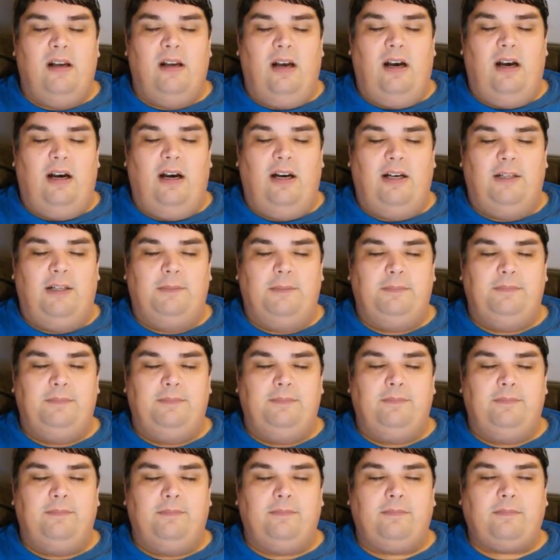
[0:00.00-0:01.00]
Um,
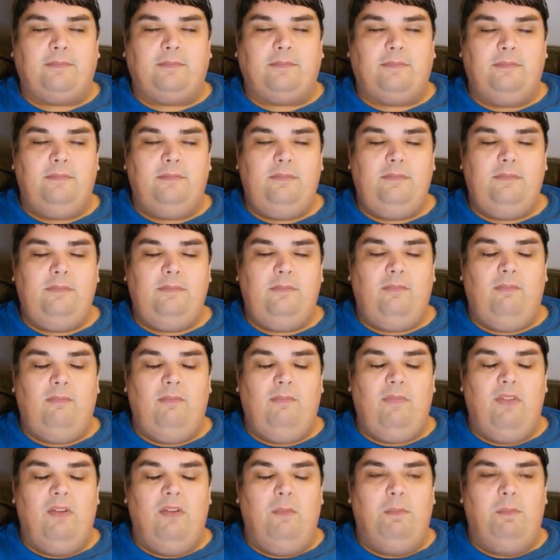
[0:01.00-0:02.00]

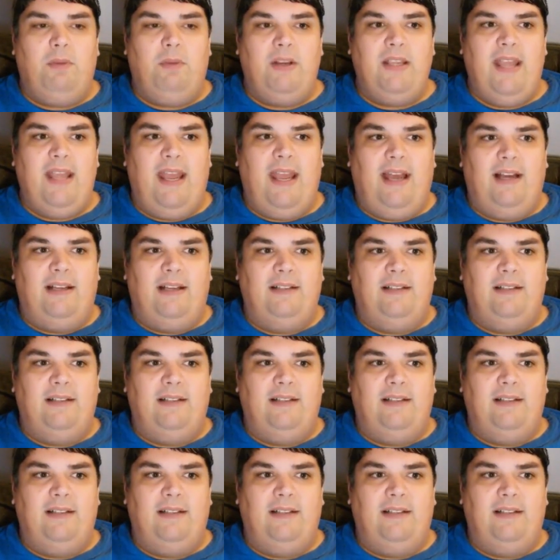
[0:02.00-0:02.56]
but yeah,